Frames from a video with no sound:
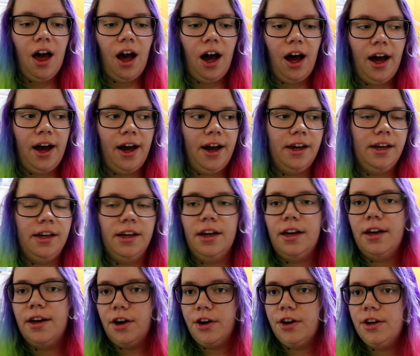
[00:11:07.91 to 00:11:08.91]
I
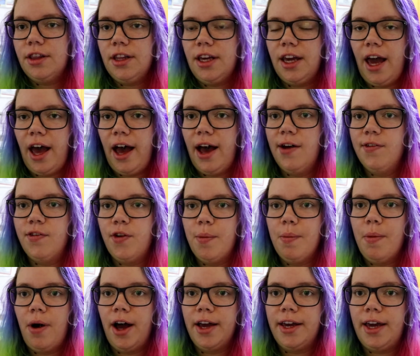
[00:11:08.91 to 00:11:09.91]
currently have
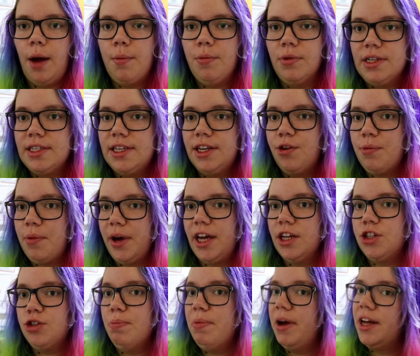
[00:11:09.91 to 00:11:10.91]
my camera sitting on my
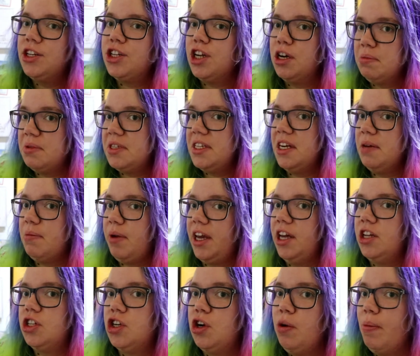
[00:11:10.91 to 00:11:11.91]
kitchen bench and I'm sitting in my
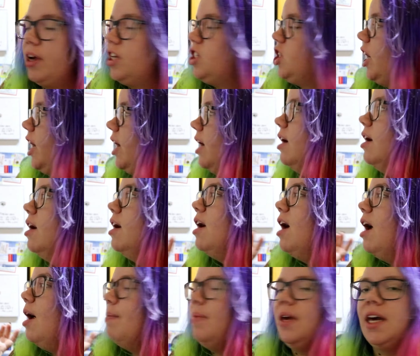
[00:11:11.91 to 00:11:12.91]
kitchen on my chair
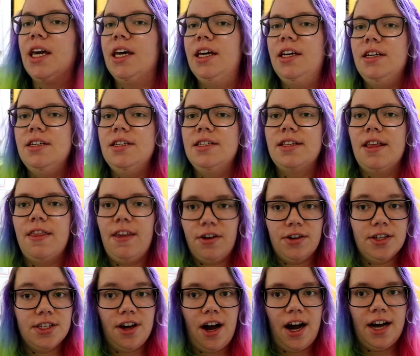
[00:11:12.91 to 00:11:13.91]
because there
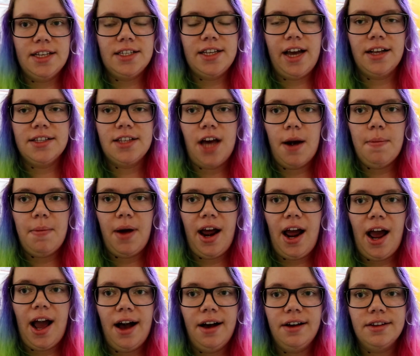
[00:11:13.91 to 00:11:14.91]
is guys outside of my
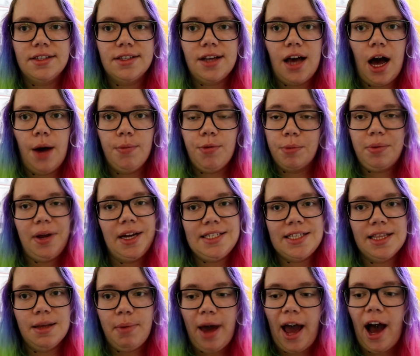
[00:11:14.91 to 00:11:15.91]
house
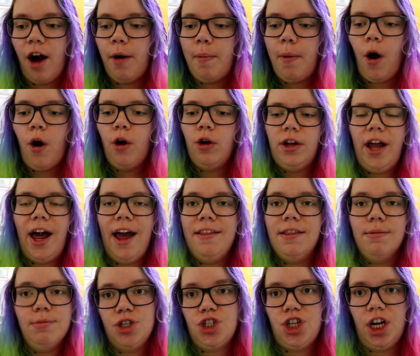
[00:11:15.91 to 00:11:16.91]
replacing the power pole, and
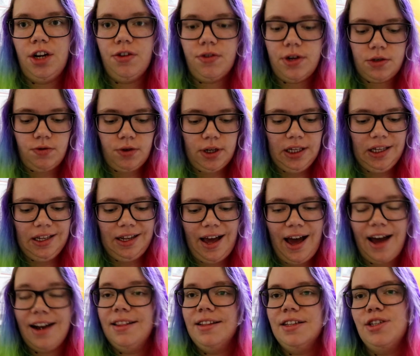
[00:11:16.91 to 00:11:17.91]
the machinery is really
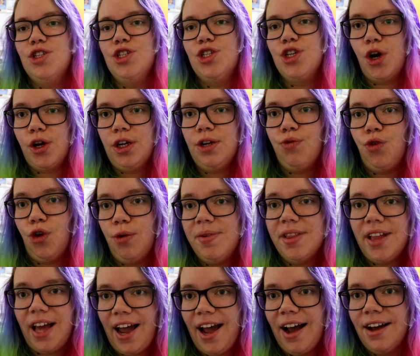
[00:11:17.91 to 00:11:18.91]
loud, and this is the only room in
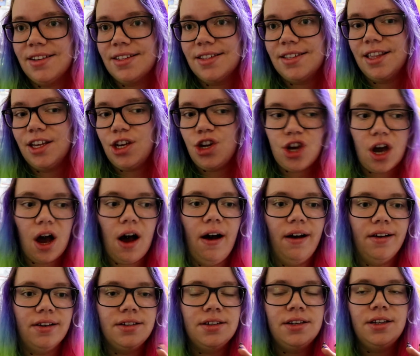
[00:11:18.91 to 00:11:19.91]
the house that you
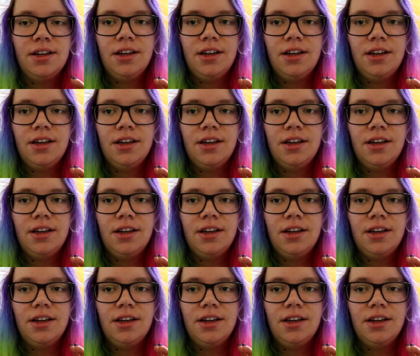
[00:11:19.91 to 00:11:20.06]
can't